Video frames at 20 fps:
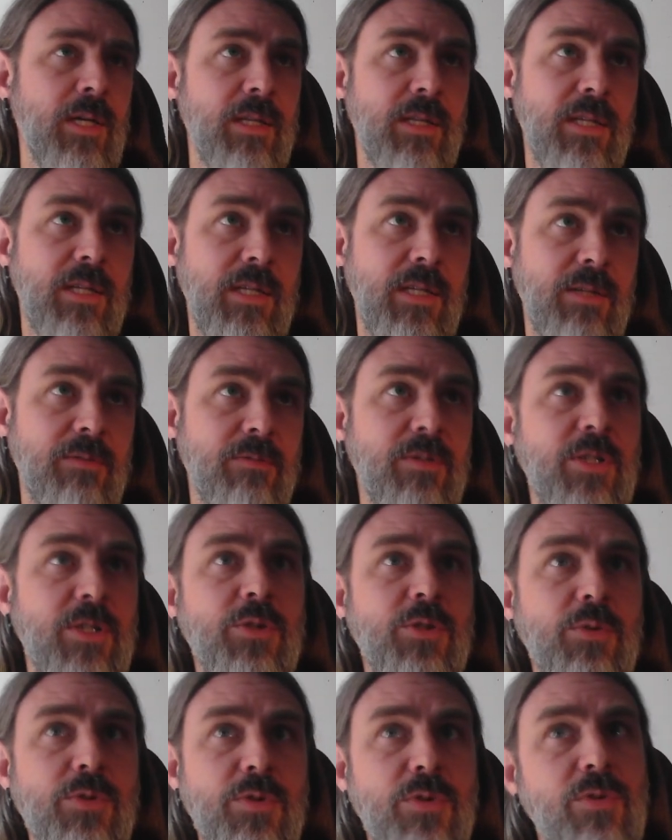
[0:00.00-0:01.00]
the
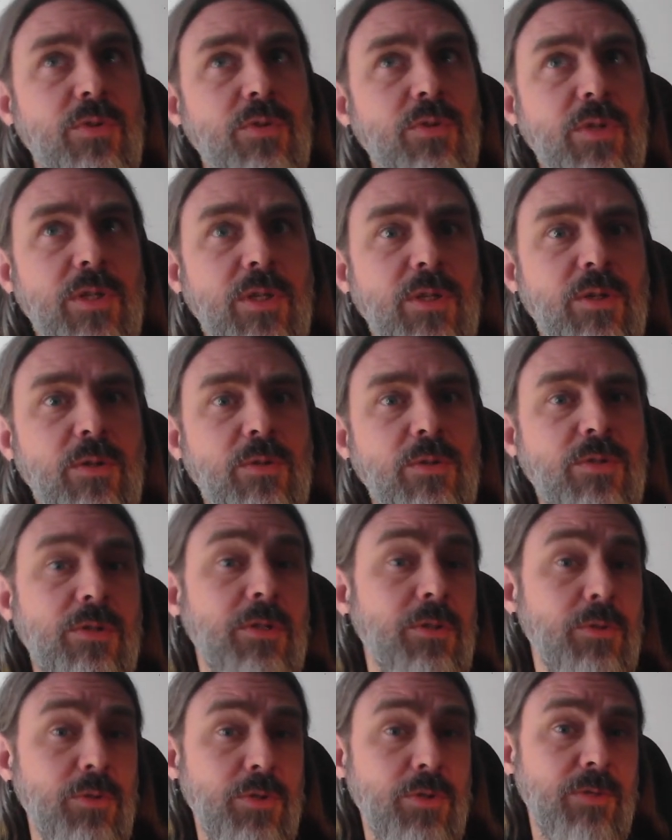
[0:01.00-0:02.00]
Visual Studio
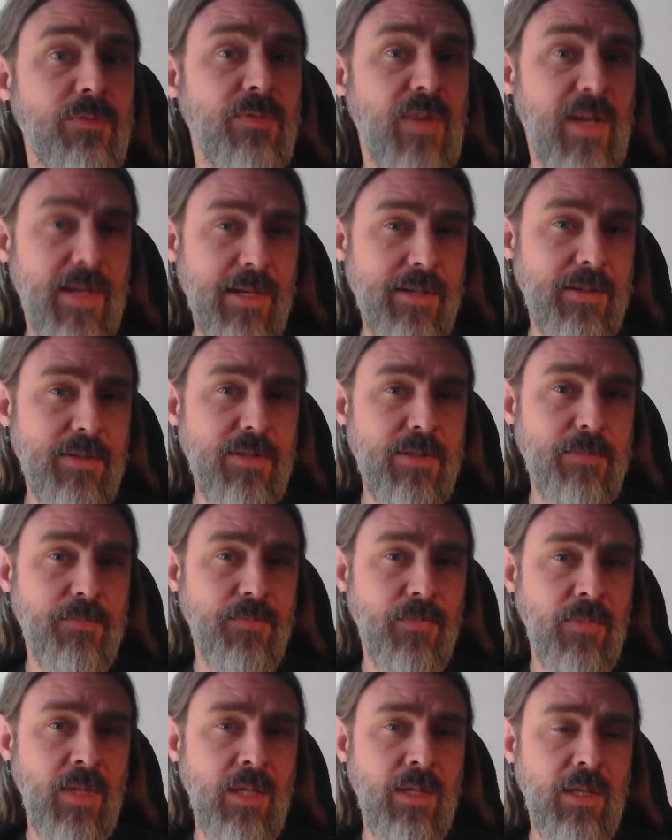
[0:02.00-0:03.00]
solution files.
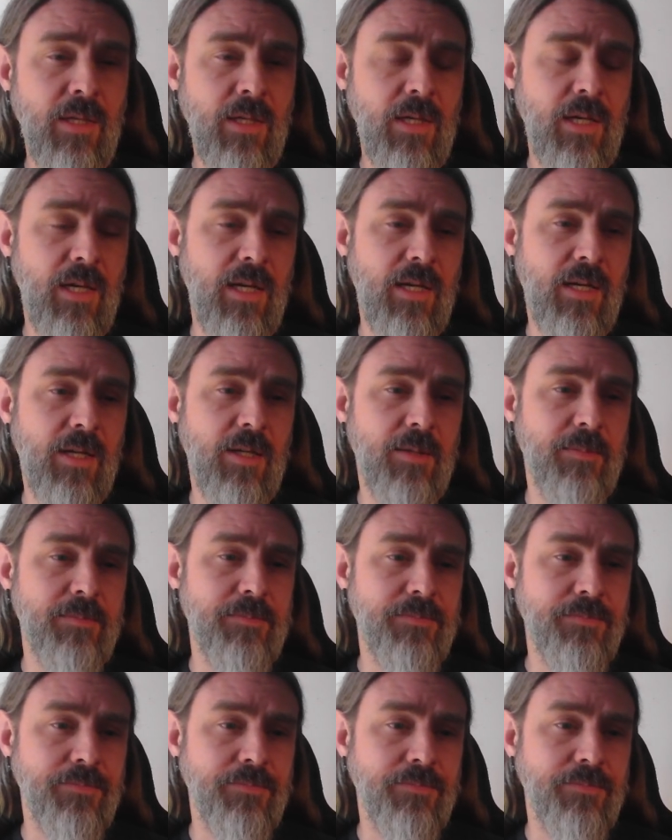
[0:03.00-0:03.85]
And